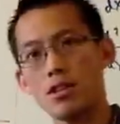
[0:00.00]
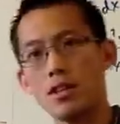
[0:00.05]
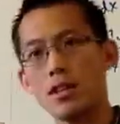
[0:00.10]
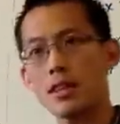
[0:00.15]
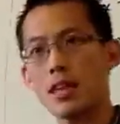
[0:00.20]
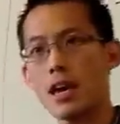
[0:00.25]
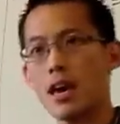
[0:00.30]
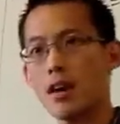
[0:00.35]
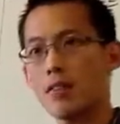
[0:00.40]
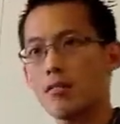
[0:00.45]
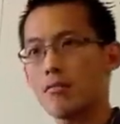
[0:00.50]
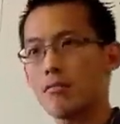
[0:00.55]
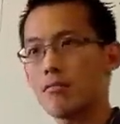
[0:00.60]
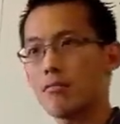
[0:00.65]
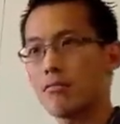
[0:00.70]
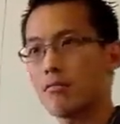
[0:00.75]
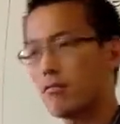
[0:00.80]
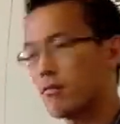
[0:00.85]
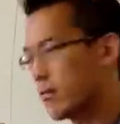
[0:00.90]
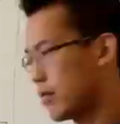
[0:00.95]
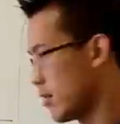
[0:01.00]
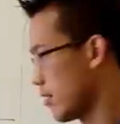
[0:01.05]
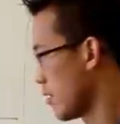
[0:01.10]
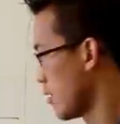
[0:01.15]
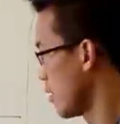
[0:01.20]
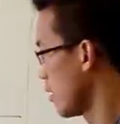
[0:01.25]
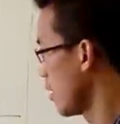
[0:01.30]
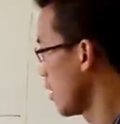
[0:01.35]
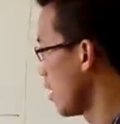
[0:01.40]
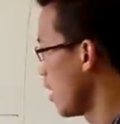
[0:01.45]
you see that?
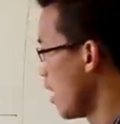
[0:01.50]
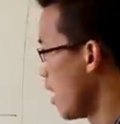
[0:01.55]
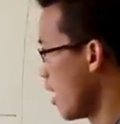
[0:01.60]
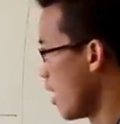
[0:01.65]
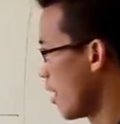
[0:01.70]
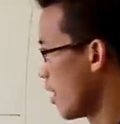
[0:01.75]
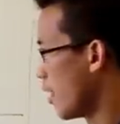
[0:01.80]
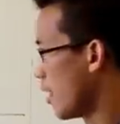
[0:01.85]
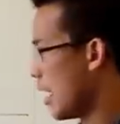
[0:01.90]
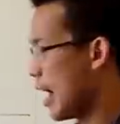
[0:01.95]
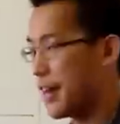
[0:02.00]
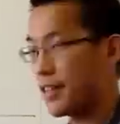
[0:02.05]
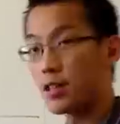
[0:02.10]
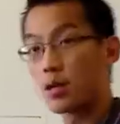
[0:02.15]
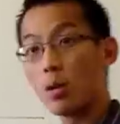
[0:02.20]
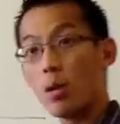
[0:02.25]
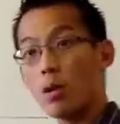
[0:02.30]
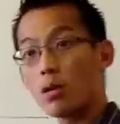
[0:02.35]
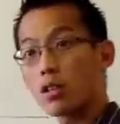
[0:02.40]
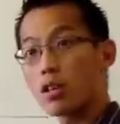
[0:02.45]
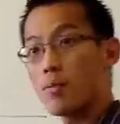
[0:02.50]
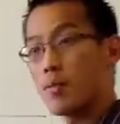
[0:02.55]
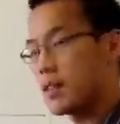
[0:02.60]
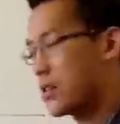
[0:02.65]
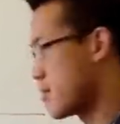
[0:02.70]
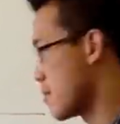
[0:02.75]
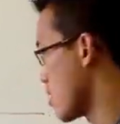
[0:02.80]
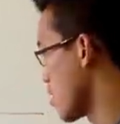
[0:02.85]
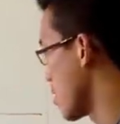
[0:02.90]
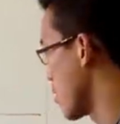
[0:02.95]
Uh, this will also be
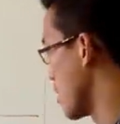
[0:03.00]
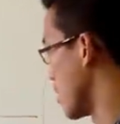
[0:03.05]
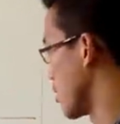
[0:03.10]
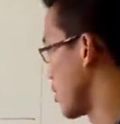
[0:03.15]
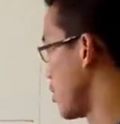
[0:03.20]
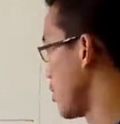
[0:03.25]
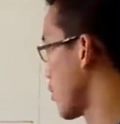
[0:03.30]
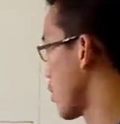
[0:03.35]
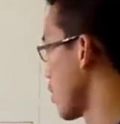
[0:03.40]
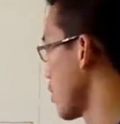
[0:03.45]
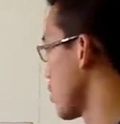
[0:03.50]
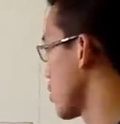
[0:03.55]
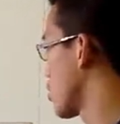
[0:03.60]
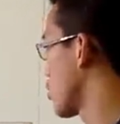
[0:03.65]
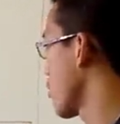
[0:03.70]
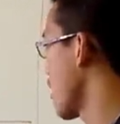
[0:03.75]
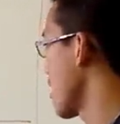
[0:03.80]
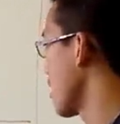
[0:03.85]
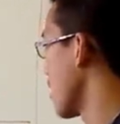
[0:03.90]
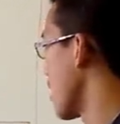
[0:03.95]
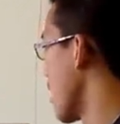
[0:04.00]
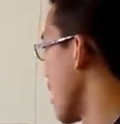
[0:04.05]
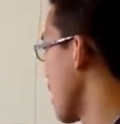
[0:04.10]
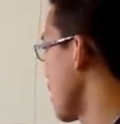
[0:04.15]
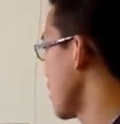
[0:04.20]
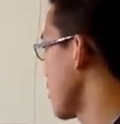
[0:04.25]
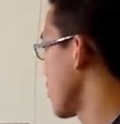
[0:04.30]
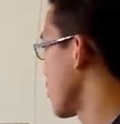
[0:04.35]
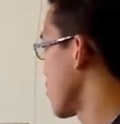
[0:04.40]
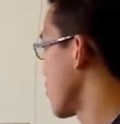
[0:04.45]
the mirror image. You've got your straight
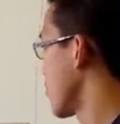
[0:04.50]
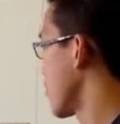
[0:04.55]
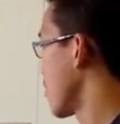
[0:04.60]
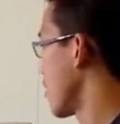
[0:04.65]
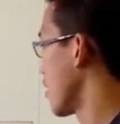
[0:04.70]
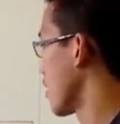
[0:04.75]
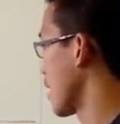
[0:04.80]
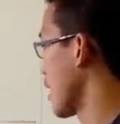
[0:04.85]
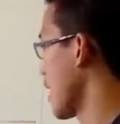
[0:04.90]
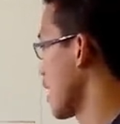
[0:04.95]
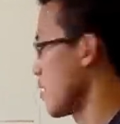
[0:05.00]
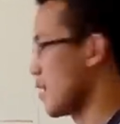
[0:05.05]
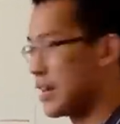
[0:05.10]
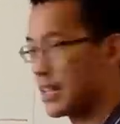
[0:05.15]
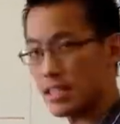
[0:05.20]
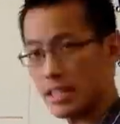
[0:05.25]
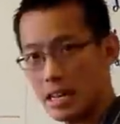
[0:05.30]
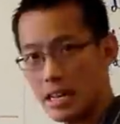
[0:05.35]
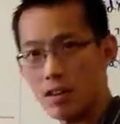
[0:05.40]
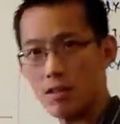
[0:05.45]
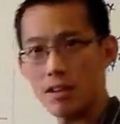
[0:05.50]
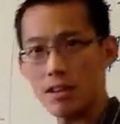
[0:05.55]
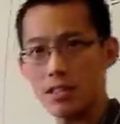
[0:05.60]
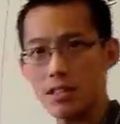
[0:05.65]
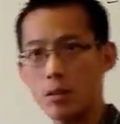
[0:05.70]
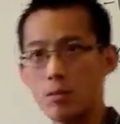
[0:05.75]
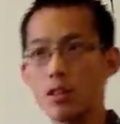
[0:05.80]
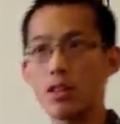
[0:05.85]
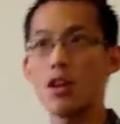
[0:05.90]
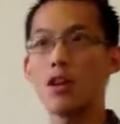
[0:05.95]
line, okay? It's
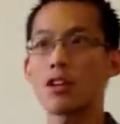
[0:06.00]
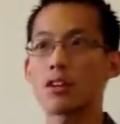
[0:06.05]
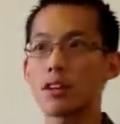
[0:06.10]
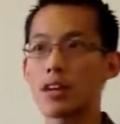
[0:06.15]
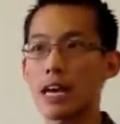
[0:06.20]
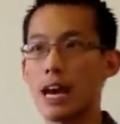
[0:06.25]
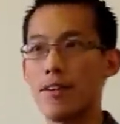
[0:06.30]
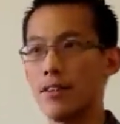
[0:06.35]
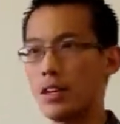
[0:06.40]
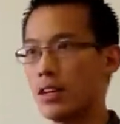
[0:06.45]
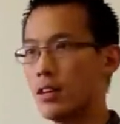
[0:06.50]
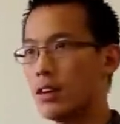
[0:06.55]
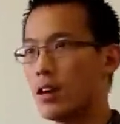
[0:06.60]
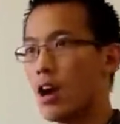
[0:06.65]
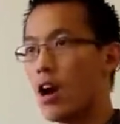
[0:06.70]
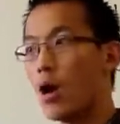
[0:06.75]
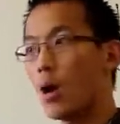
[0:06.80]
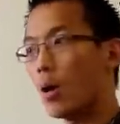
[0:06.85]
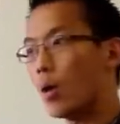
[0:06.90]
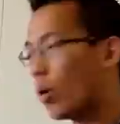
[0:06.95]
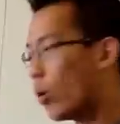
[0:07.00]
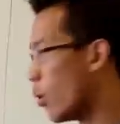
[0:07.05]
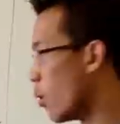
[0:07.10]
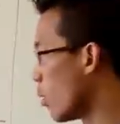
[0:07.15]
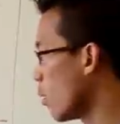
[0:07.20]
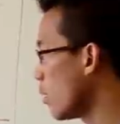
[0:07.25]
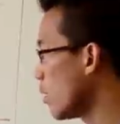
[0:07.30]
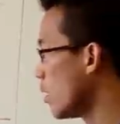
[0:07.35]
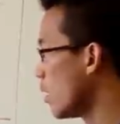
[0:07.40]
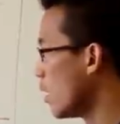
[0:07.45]
increasing with no concavity,
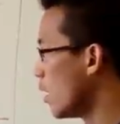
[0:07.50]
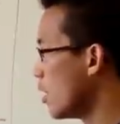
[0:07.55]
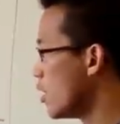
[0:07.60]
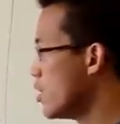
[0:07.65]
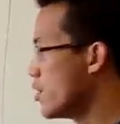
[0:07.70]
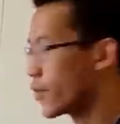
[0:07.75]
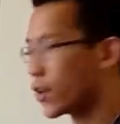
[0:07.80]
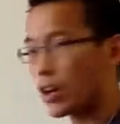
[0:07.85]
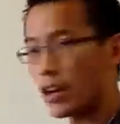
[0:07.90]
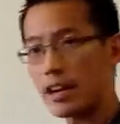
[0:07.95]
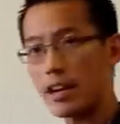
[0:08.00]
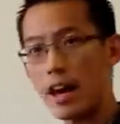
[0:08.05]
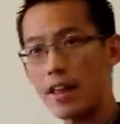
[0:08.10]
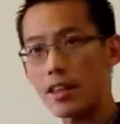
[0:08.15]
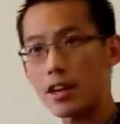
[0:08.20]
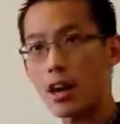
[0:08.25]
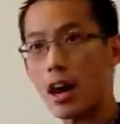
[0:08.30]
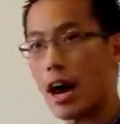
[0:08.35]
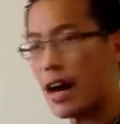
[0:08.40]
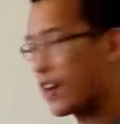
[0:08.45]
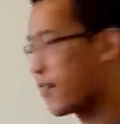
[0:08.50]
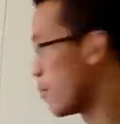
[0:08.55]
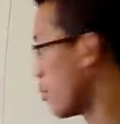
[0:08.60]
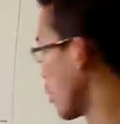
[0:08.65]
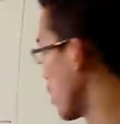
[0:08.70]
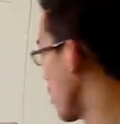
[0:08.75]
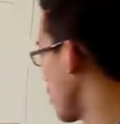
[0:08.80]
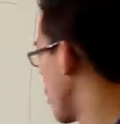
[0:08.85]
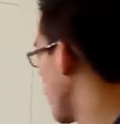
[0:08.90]
or you've got another kind of point